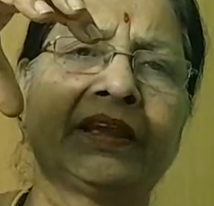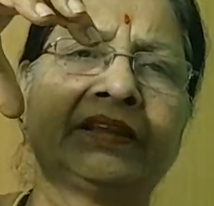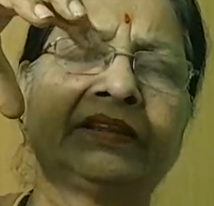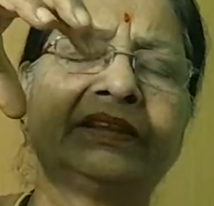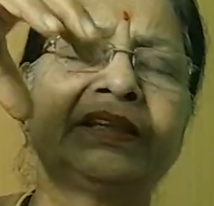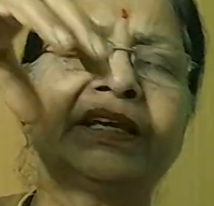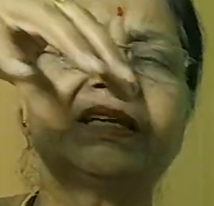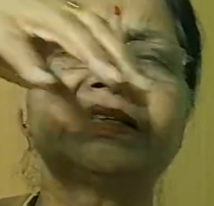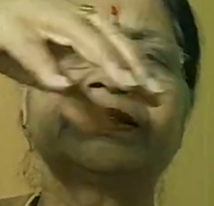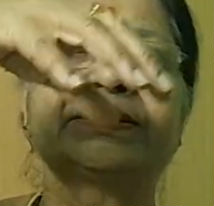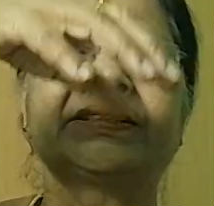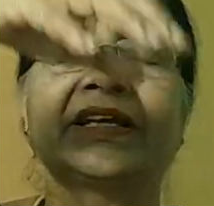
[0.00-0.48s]

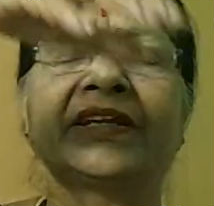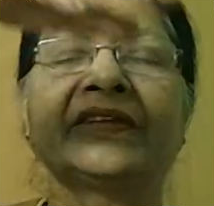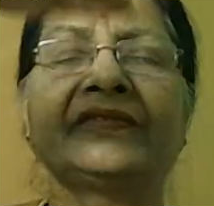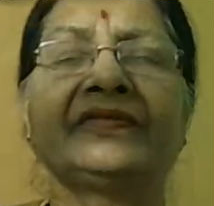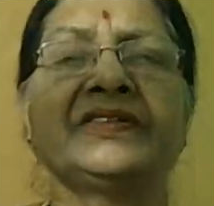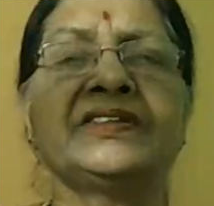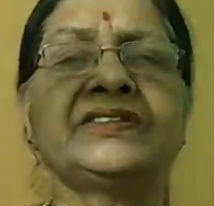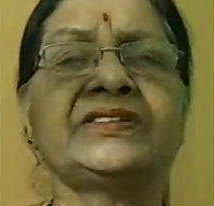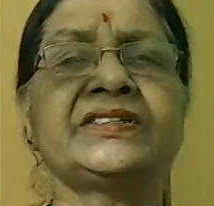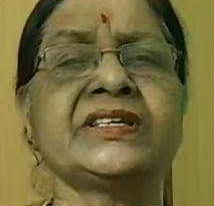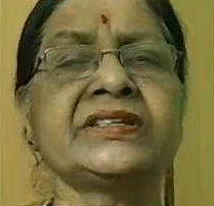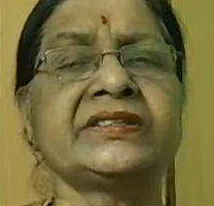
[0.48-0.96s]
their
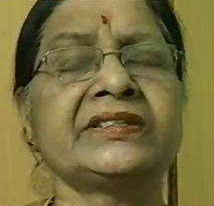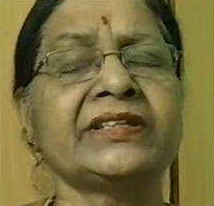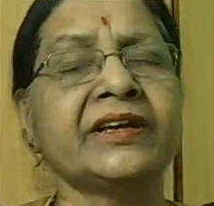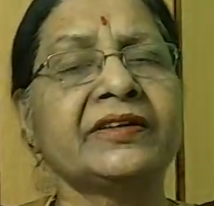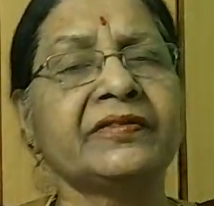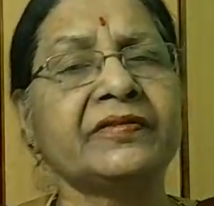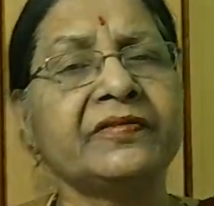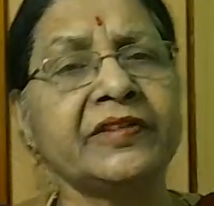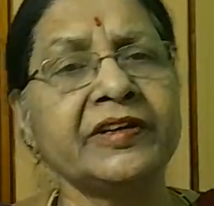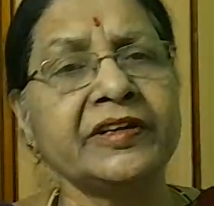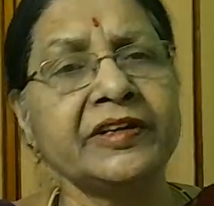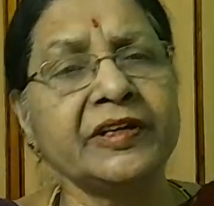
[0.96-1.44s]
services
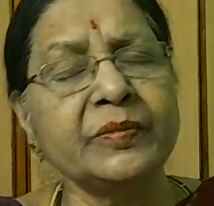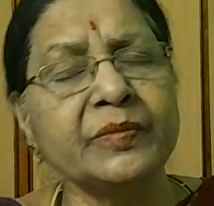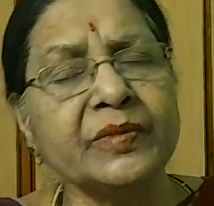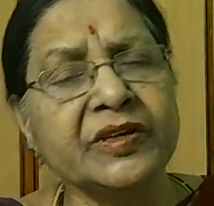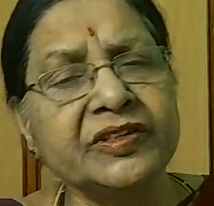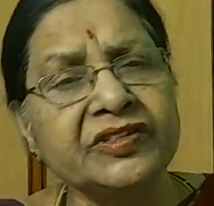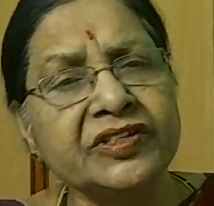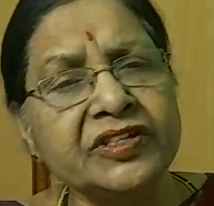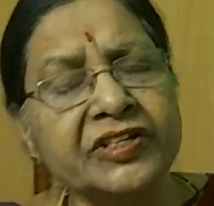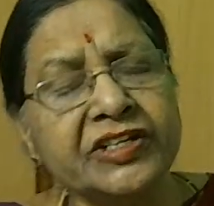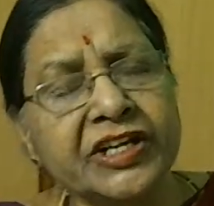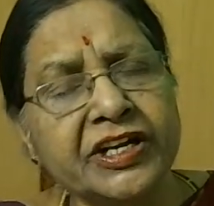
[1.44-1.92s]
are very
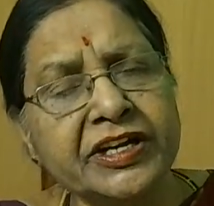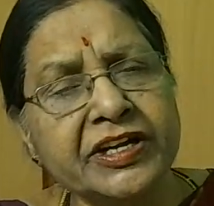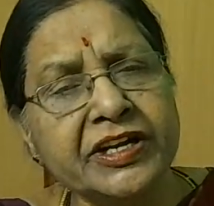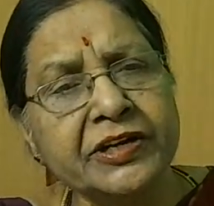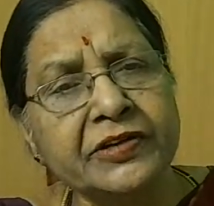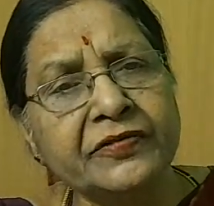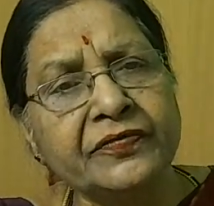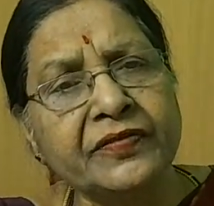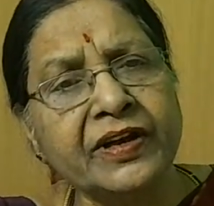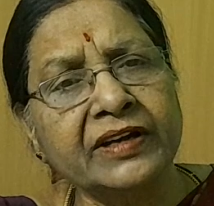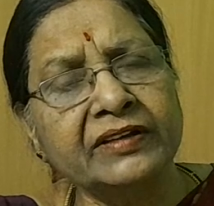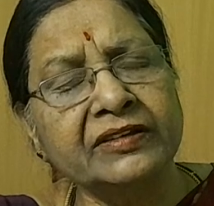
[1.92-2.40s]
much
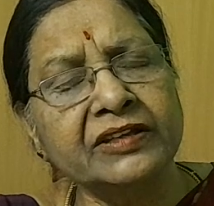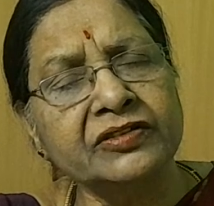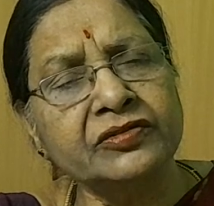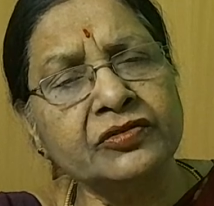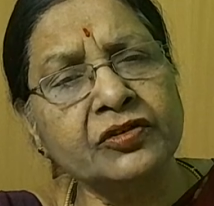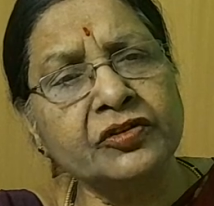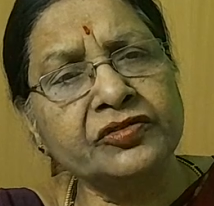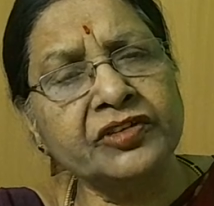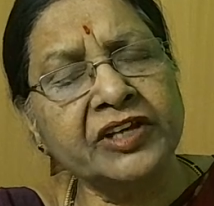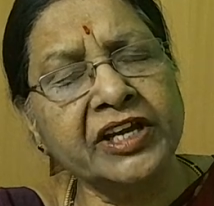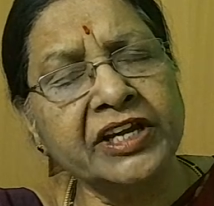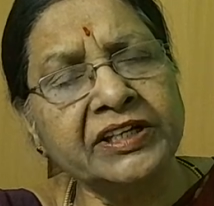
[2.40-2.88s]
needed for the
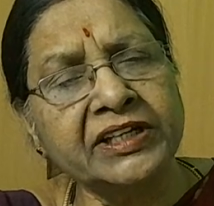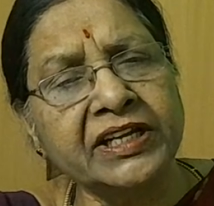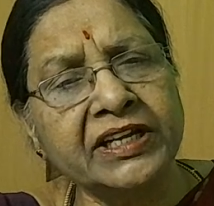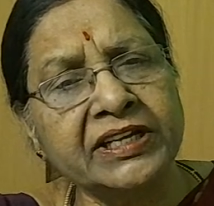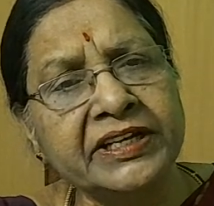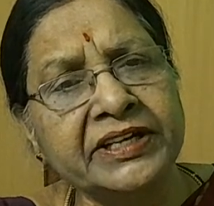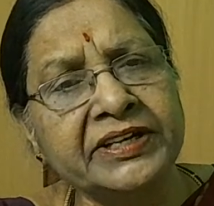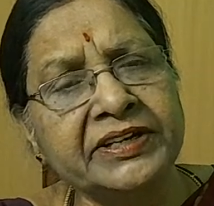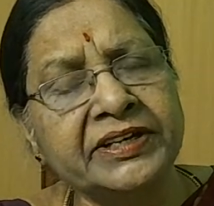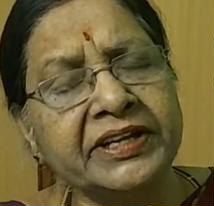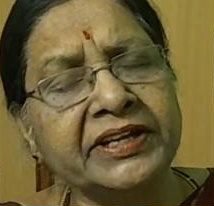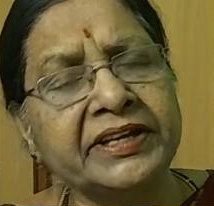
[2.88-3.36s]
societal
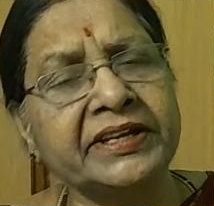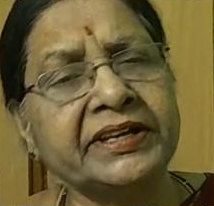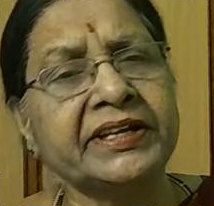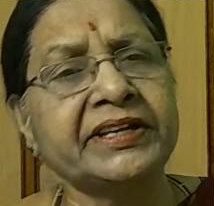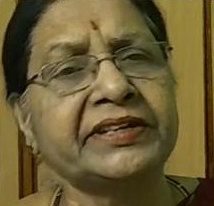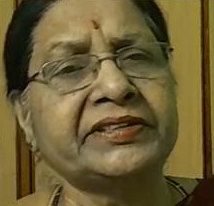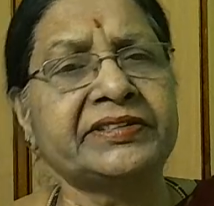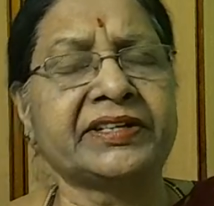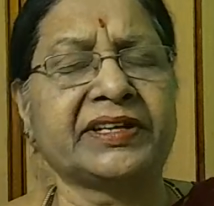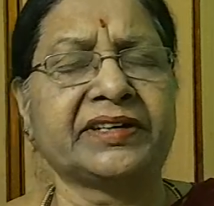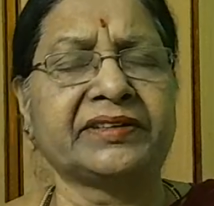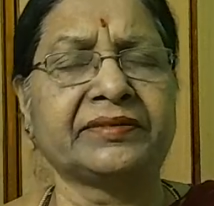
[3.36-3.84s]

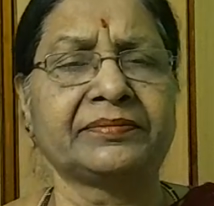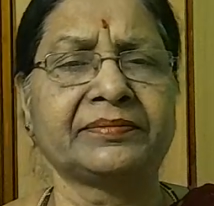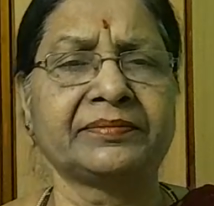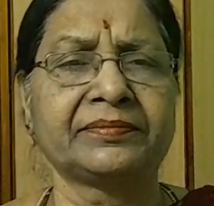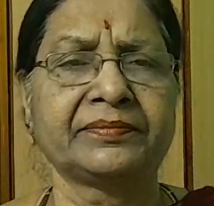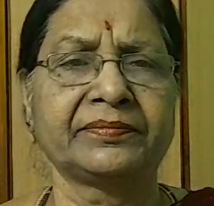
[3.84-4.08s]
integration.